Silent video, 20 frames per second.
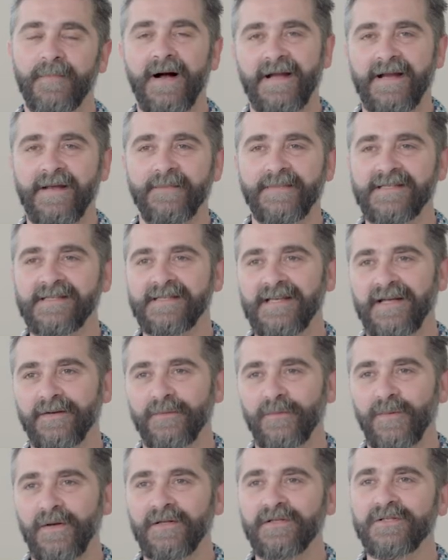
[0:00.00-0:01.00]
My name is
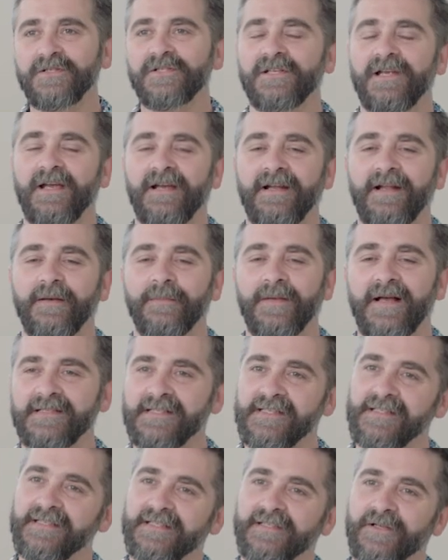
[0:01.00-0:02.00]
Stanton Welch, and I'm
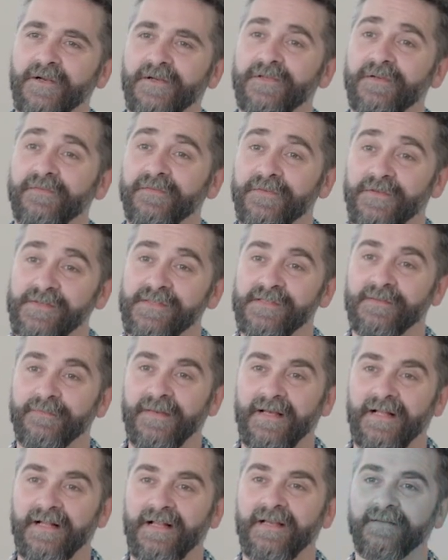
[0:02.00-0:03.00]
Artistic Director of Houston
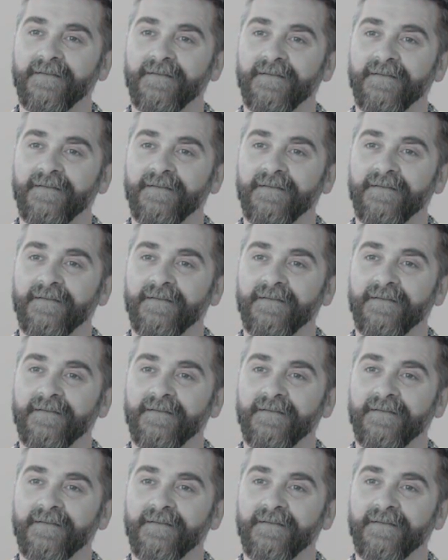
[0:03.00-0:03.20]
Ballet.